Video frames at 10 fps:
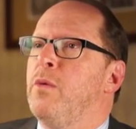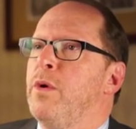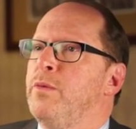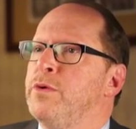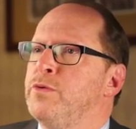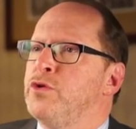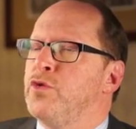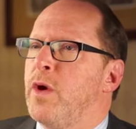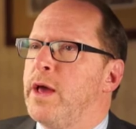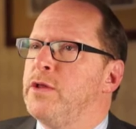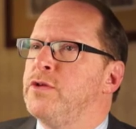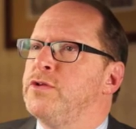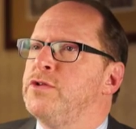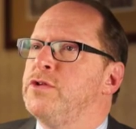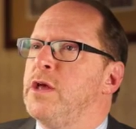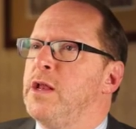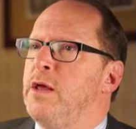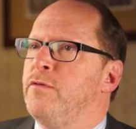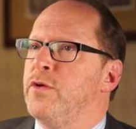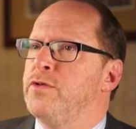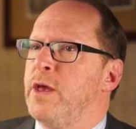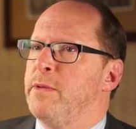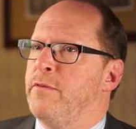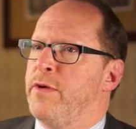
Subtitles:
when we're trying to study, for example,